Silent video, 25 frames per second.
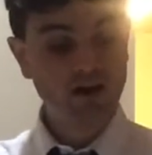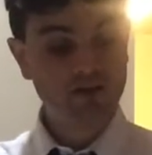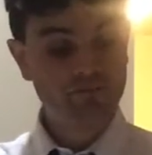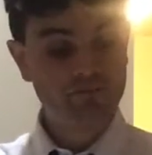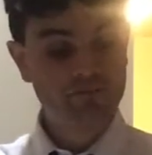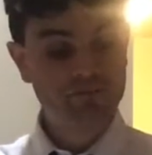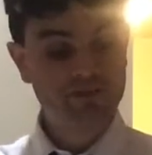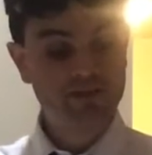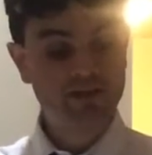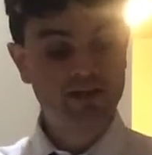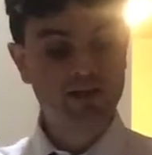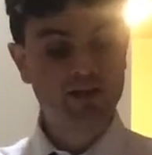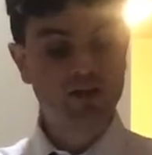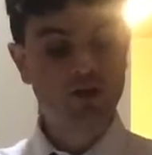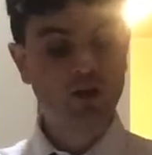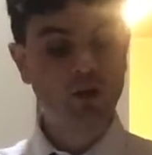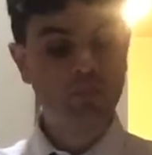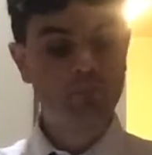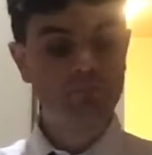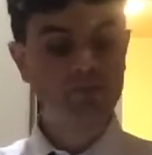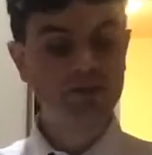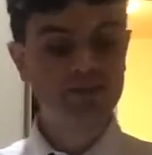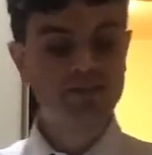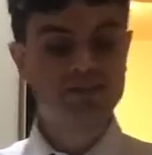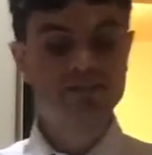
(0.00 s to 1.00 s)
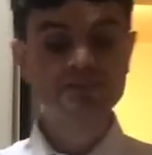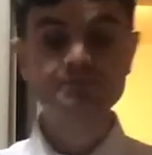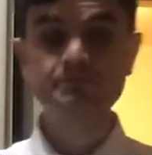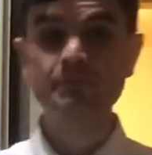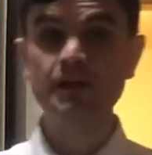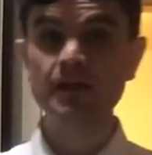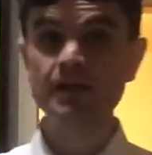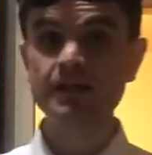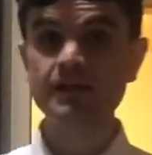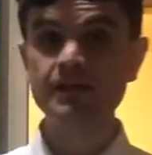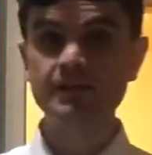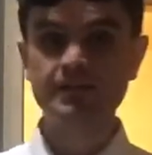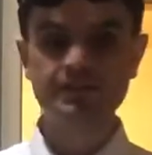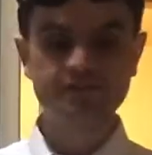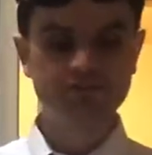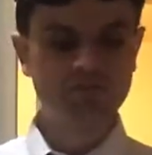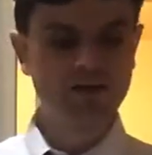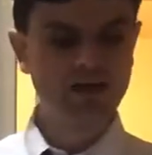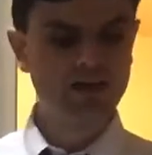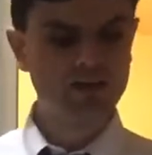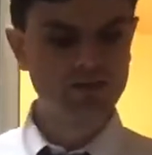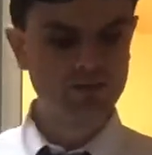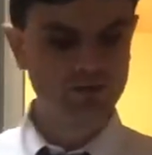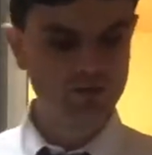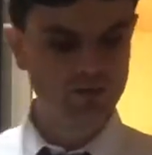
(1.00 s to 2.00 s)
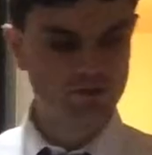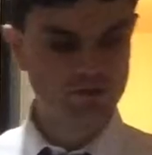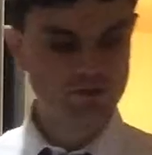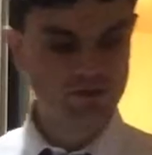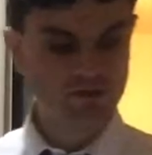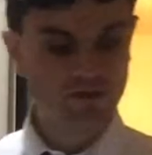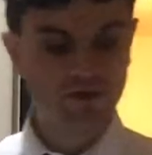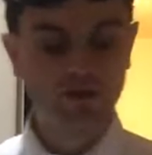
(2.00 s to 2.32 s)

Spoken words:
of the company's market value.